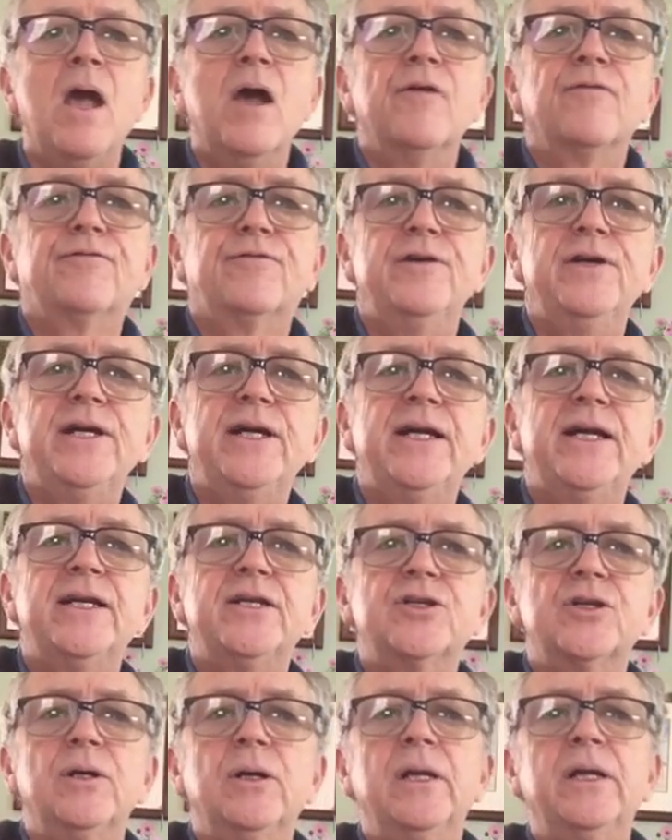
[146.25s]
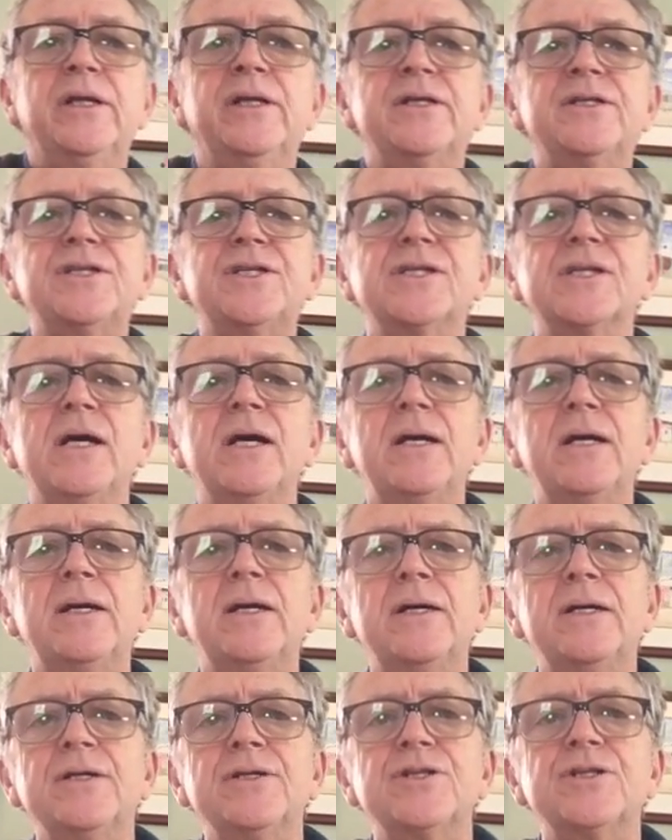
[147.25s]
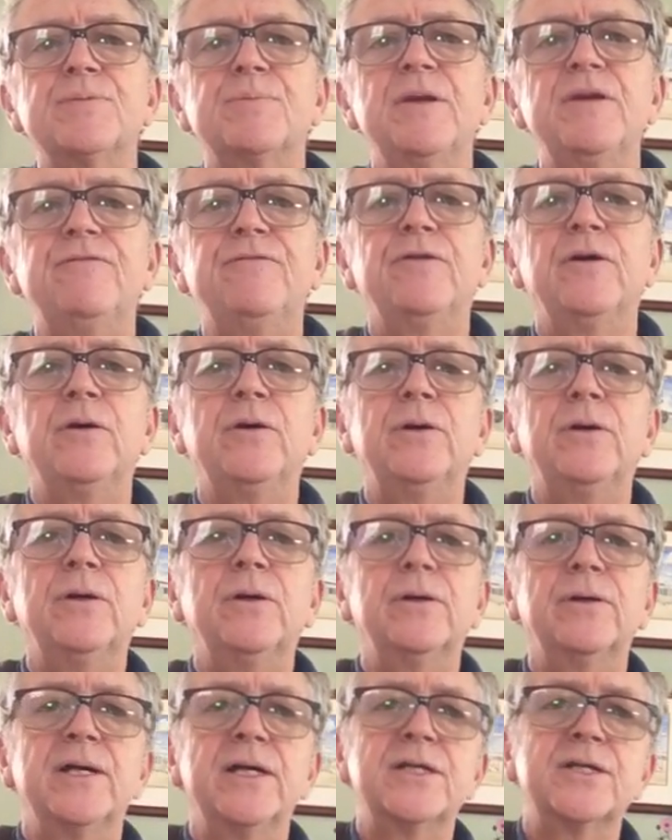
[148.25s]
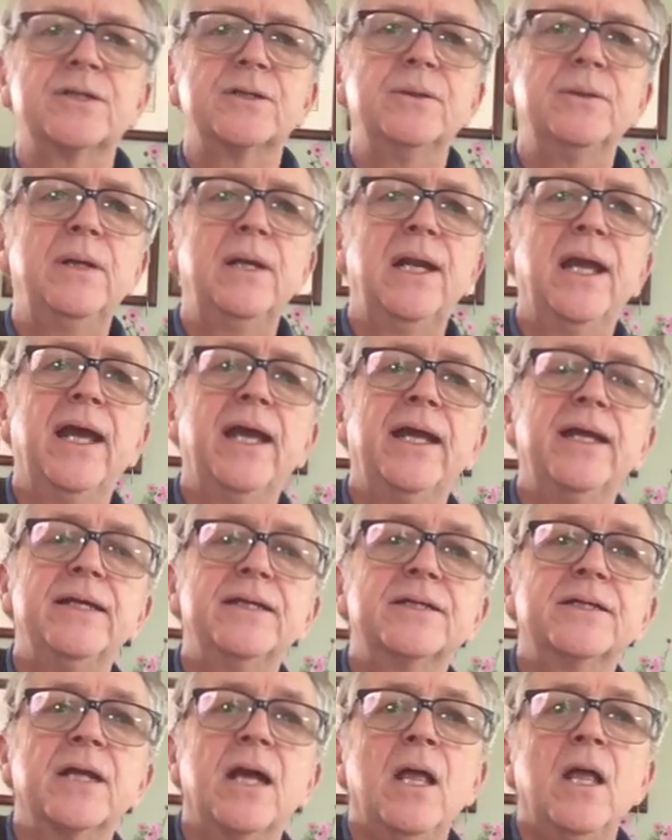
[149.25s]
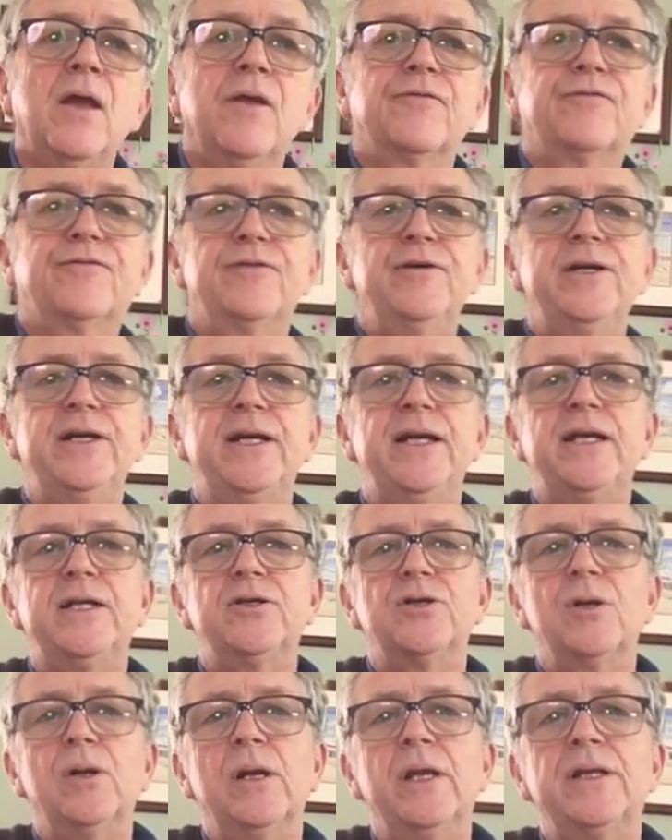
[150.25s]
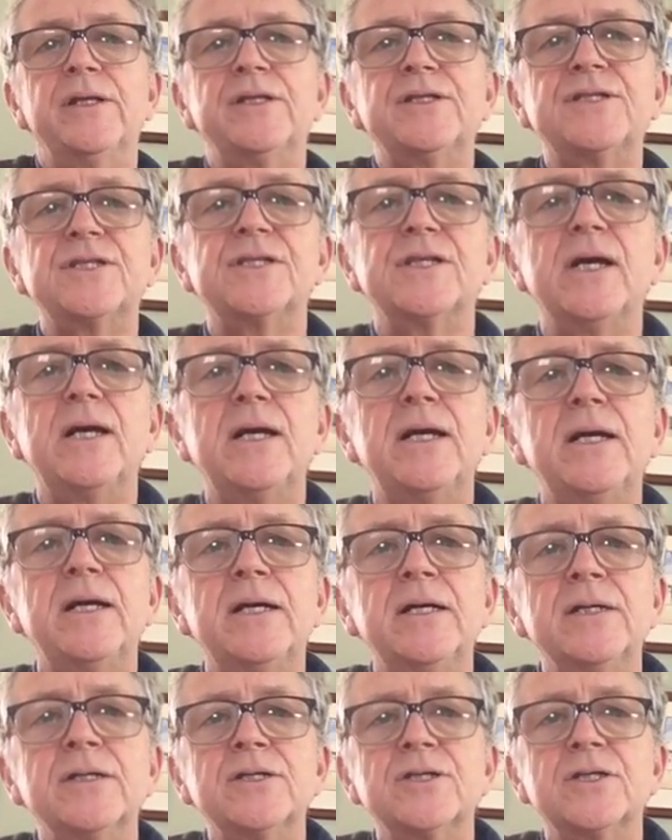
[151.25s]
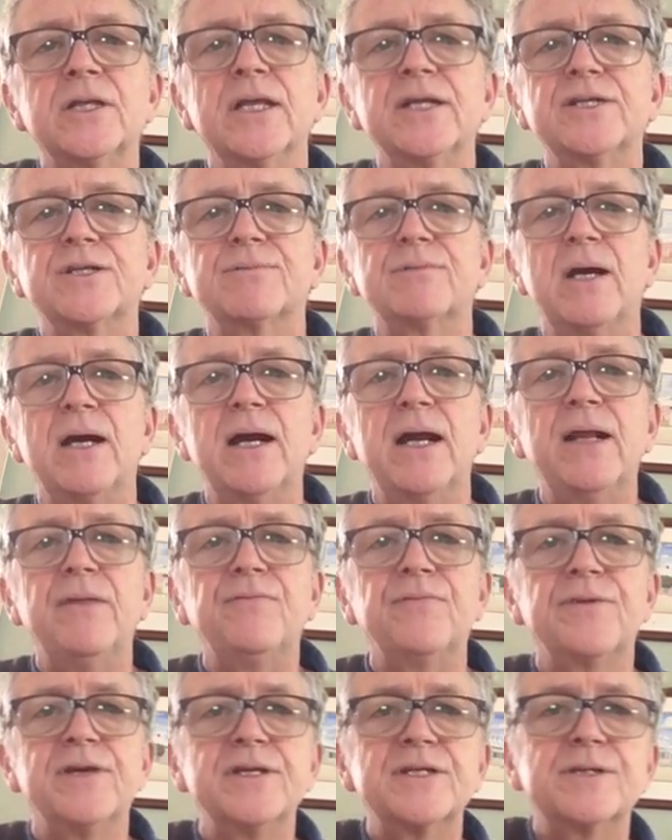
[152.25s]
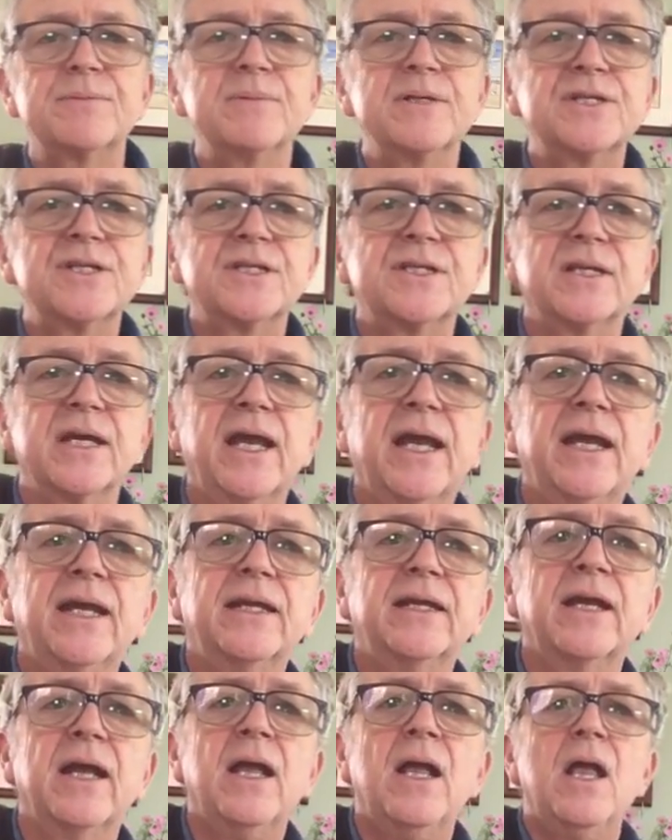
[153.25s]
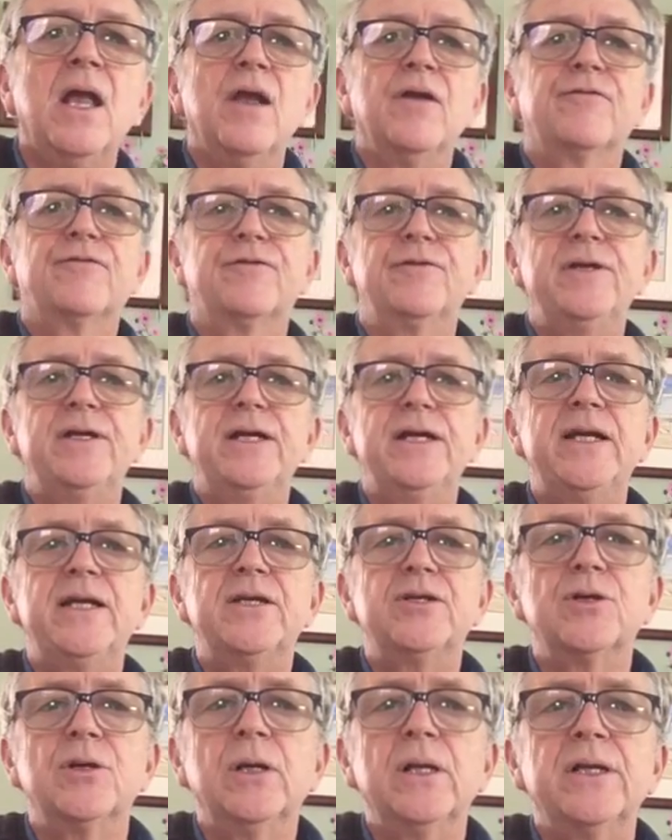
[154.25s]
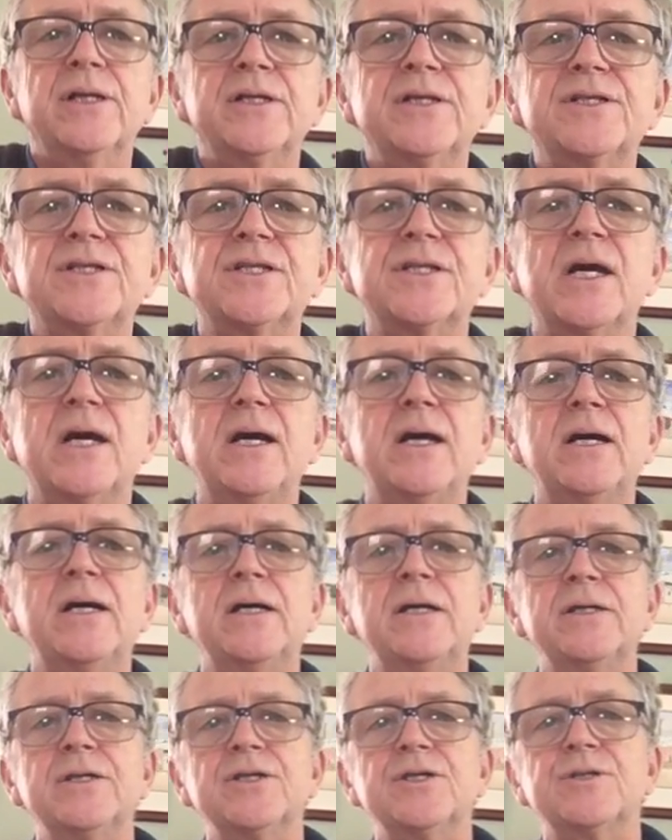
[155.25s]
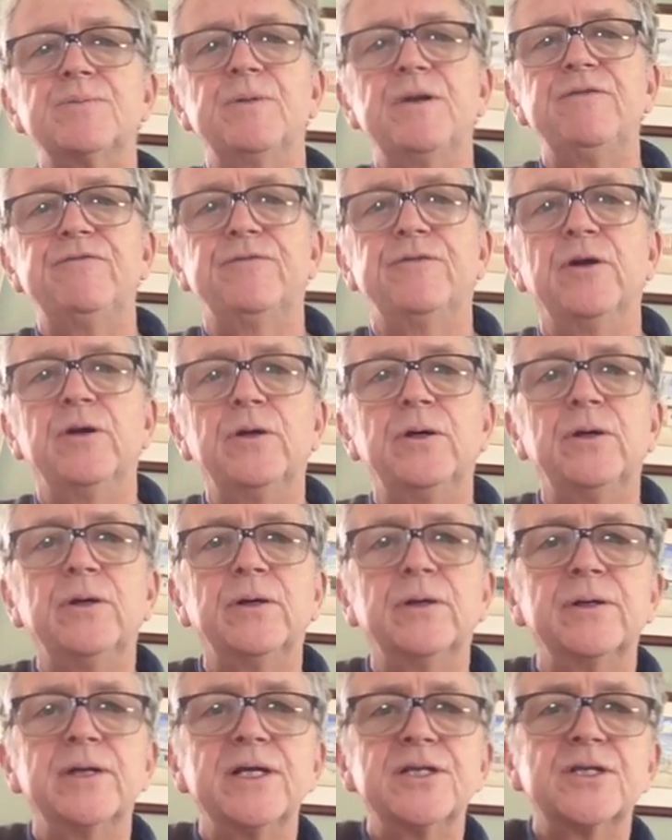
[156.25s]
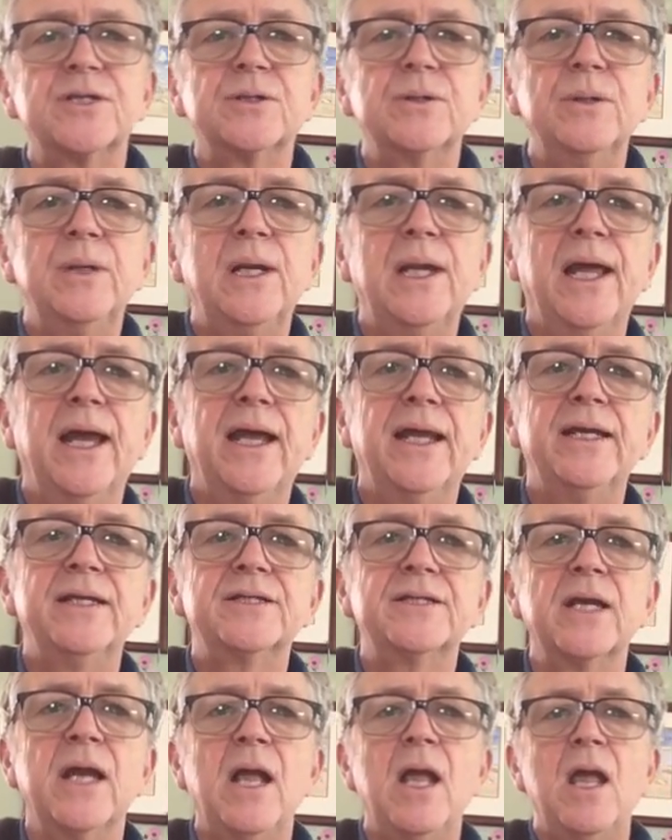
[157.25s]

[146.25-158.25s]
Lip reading: Free Julian Assange before it's too late. Free Julian Assange, let's right this mistake. Free Julian Assange before it's too late.